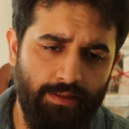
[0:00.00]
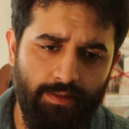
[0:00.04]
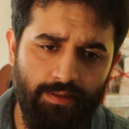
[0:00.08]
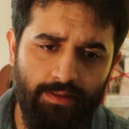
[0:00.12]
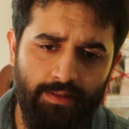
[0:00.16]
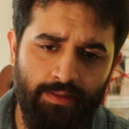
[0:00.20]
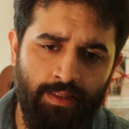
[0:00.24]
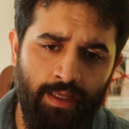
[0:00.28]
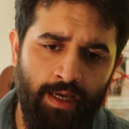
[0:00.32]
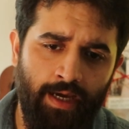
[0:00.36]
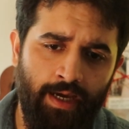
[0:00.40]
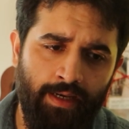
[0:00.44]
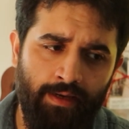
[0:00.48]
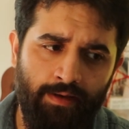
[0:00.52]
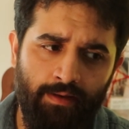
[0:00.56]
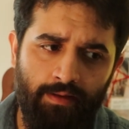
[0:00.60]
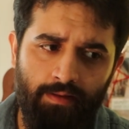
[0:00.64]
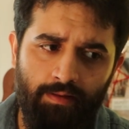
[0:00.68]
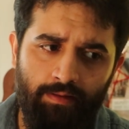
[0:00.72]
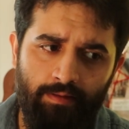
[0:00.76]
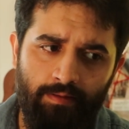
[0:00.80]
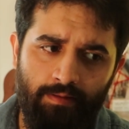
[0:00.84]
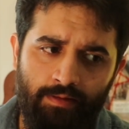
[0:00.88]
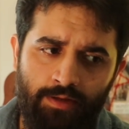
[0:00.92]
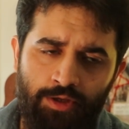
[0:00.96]
That
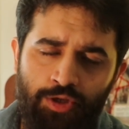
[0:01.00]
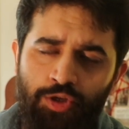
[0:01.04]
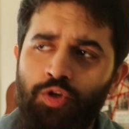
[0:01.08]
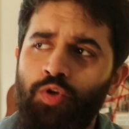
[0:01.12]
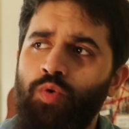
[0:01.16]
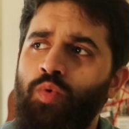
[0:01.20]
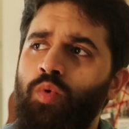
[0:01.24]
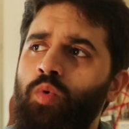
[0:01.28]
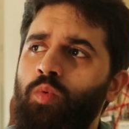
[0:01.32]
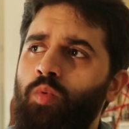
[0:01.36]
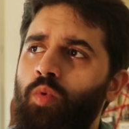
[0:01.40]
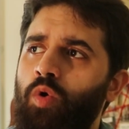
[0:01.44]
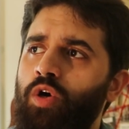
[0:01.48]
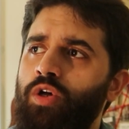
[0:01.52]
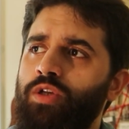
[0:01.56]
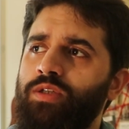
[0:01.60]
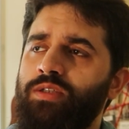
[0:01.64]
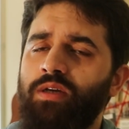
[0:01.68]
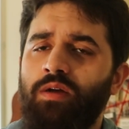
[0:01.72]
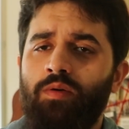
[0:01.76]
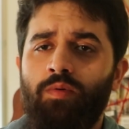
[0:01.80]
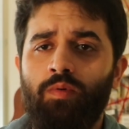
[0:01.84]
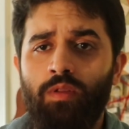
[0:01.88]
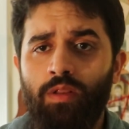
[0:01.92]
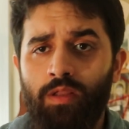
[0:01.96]
Jung
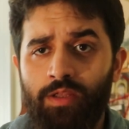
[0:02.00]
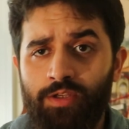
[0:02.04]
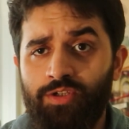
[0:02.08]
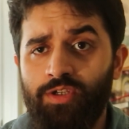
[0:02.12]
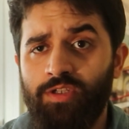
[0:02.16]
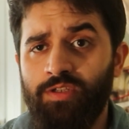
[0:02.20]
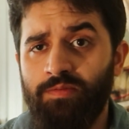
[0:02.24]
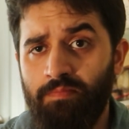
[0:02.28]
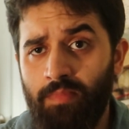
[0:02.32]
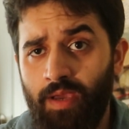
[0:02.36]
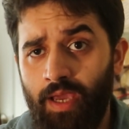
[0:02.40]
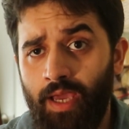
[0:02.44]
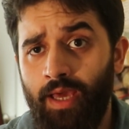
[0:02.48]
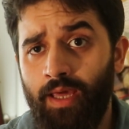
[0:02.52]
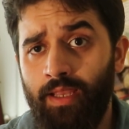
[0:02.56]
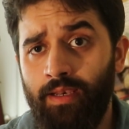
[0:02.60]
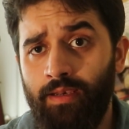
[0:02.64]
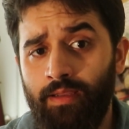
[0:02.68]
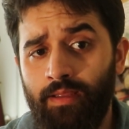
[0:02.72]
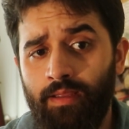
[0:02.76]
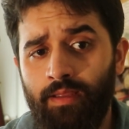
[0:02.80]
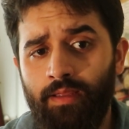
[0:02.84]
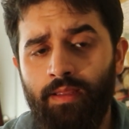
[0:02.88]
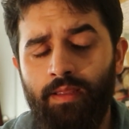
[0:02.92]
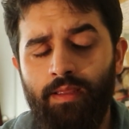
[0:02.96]
was a religious
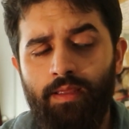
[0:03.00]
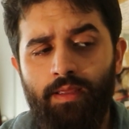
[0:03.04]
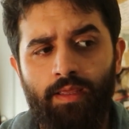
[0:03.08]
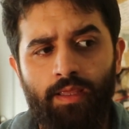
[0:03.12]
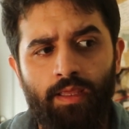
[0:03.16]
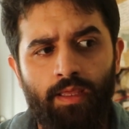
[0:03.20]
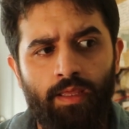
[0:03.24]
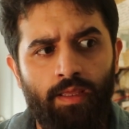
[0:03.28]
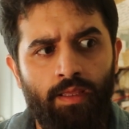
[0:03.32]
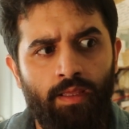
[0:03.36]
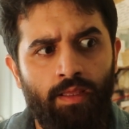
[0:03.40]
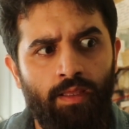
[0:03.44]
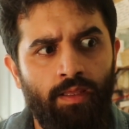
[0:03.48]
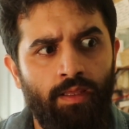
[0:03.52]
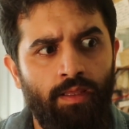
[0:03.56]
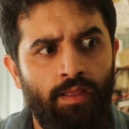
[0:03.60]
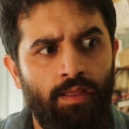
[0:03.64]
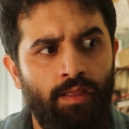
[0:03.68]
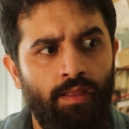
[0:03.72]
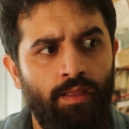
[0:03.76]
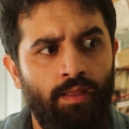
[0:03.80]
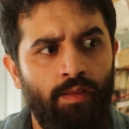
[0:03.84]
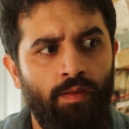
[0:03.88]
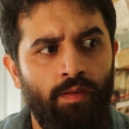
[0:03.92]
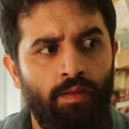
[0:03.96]
man.
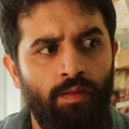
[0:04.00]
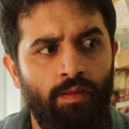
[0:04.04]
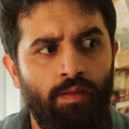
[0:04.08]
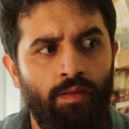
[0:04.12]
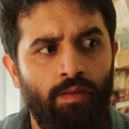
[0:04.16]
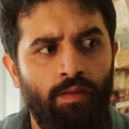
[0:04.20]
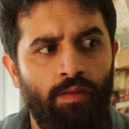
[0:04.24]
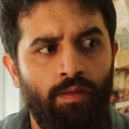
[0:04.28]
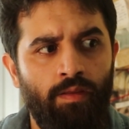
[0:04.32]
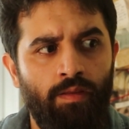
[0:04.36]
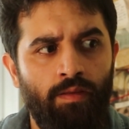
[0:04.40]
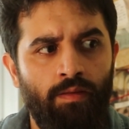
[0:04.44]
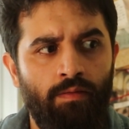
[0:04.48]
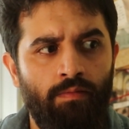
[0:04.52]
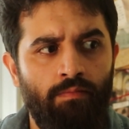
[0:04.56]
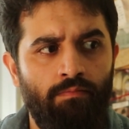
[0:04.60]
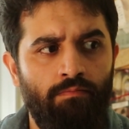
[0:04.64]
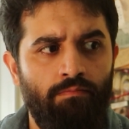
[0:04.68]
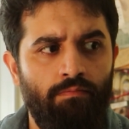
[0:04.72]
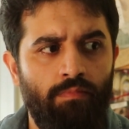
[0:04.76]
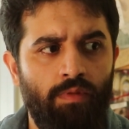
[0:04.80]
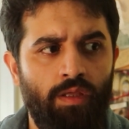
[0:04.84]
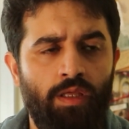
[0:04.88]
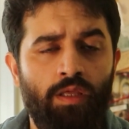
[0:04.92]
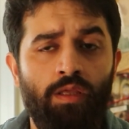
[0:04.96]
He
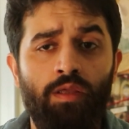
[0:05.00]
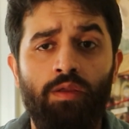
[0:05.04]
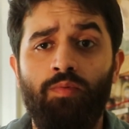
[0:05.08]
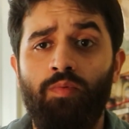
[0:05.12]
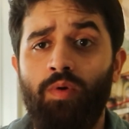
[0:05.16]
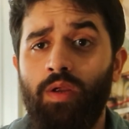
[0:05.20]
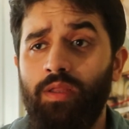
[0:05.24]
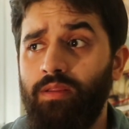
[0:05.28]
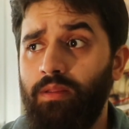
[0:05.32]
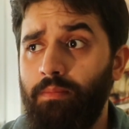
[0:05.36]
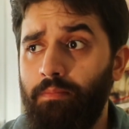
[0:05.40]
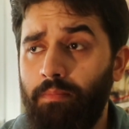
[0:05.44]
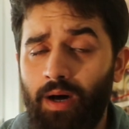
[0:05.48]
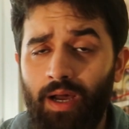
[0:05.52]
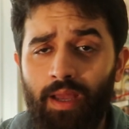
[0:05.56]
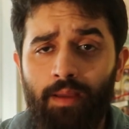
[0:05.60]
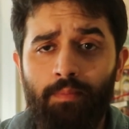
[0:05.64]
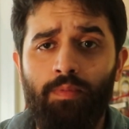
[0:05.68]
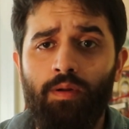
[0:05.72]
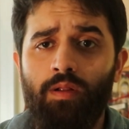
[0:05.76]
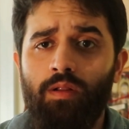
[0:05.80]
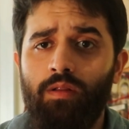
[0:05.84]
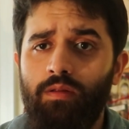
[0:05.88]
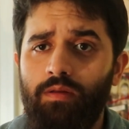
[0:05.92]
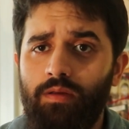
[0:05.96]
read the
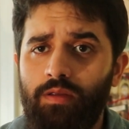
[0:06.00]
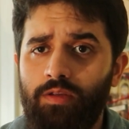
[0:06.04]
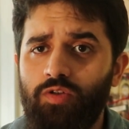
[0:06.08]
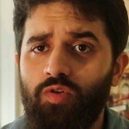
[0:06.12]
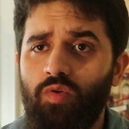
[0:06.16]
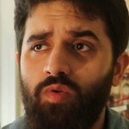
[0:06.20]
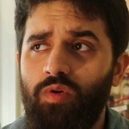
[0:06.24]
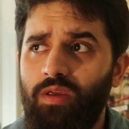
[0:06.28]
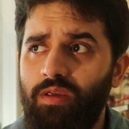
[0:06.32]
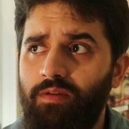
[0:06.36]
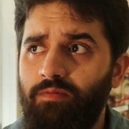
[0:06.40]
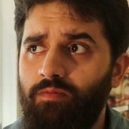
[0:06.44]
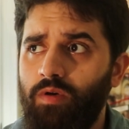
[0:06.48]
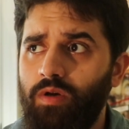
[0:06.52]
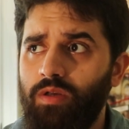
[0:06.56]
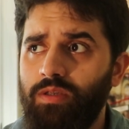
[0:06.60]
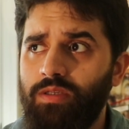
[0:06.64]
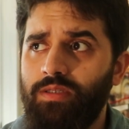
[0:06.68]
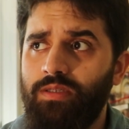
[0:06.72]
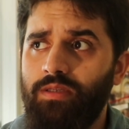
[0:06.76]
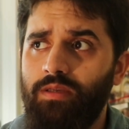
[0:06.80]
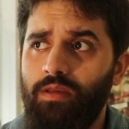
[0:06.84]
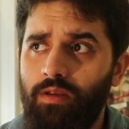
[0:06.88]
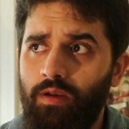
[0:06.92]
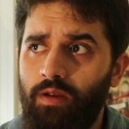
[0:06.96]
Bible, so he
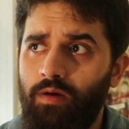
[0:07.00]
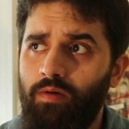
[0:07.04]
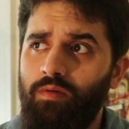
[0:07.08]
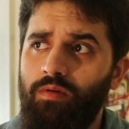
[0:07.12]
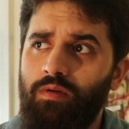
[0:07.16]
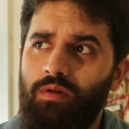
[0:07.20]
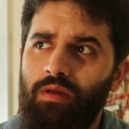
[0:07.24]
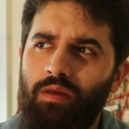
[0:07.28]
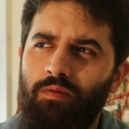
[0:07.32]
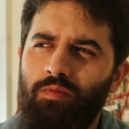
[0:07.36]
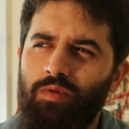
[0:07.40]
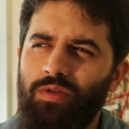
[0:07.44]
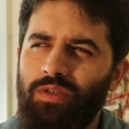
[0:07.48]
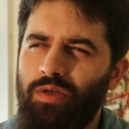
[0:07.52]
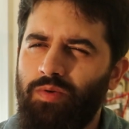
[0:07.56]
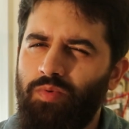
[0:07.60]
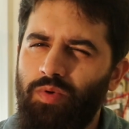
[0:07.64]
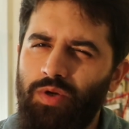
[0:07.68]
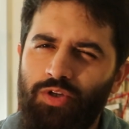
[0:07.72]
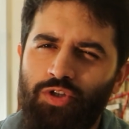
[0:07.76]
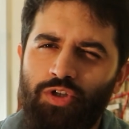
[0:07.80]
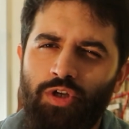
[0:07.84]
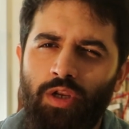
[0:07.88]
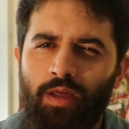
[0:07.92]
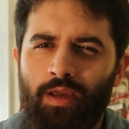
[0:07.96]
was a
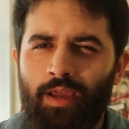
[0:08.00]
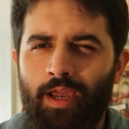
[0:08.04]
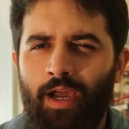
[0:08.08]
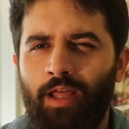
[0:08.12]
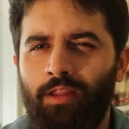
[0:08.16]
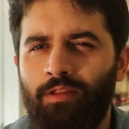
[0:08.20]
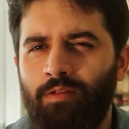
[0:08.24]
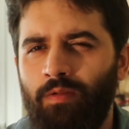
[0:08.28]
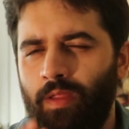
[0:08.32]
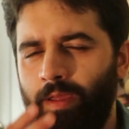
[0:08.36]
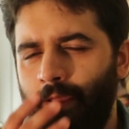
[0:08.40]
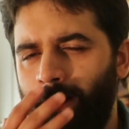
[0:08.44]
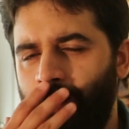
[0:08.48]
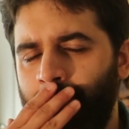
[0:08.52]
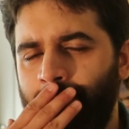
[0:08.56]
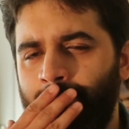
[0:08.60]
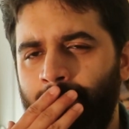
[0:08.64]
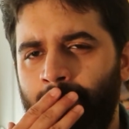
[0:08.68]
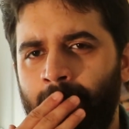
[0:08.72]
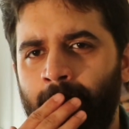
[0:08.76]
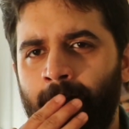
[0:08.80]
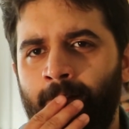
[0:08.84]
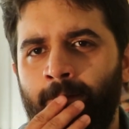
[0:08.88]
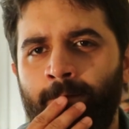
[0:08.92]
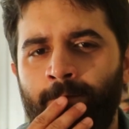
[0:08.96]
Christian, a Catholic, I
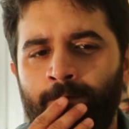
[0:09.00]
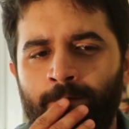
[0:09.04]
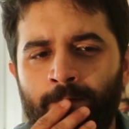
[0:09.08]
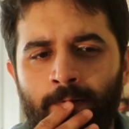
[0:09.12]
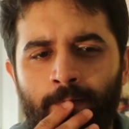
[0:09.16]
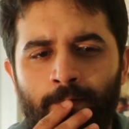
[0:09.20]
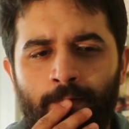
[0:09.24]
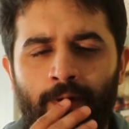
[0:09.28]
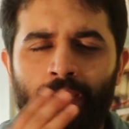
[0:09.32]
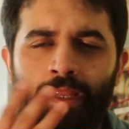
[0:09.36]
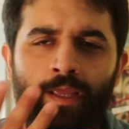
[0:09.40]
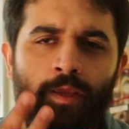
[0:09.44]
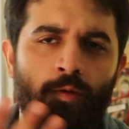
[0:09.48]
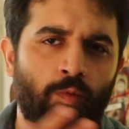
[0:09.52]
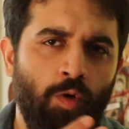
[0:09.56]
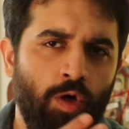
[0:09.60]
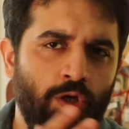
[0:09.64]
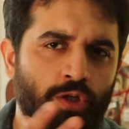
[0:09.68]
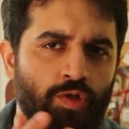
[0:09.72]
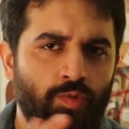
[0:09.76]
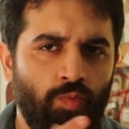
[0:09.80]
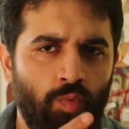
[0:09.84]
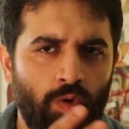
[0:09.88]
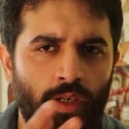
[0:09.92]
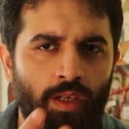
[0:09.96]
think, but he
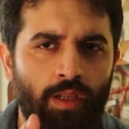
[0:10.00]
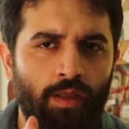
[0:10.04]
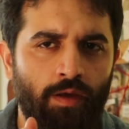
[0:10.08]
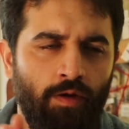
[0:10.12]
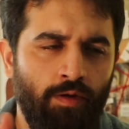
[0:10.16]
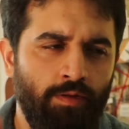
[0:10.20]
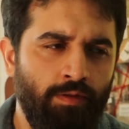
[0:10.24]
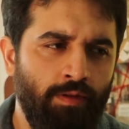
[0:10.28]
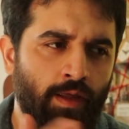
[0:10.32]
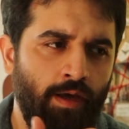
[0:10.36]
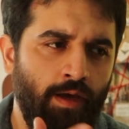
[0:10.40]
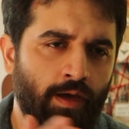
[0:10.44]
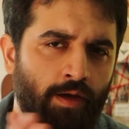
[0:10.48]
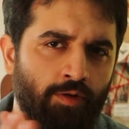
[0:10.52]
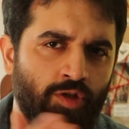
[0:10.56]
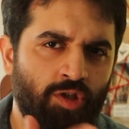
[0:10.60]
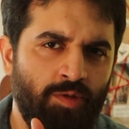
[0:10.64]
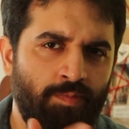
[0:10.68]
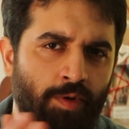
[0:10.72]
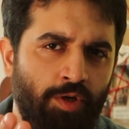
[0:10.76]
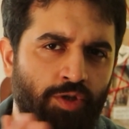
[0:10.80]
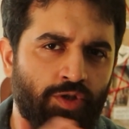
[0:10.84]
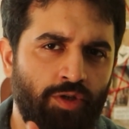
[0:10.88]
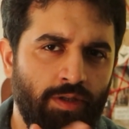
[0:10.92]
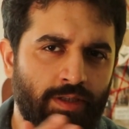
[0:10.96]
was on the
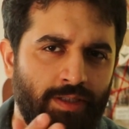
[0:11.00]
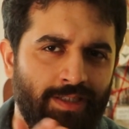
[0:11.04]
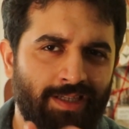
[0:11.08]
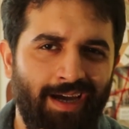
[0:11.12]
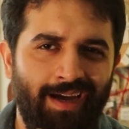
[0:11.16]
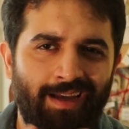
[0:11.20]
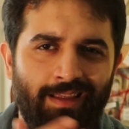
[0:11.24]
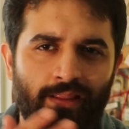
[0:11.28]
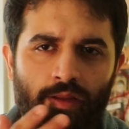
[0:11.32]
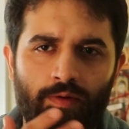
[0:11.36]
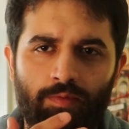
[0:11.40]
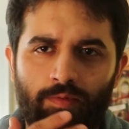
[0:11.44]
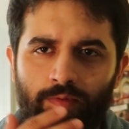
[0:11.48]
spiritual side, the